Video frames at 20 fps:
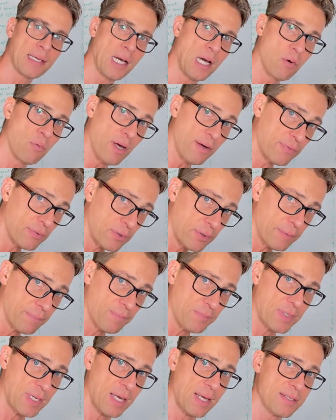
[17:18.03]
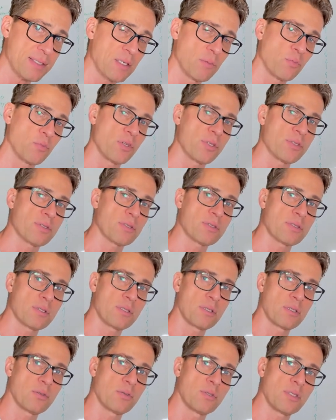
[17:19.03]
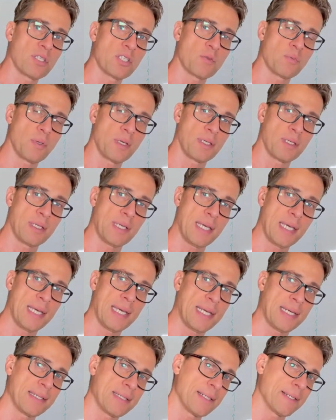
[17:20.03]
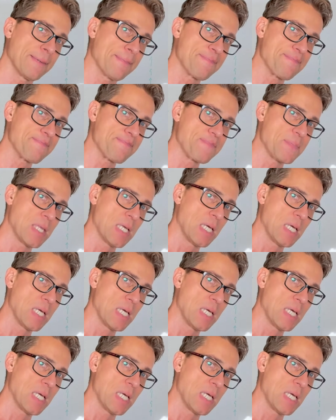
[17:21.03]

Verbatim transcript: However, there are some risks to this one. And um,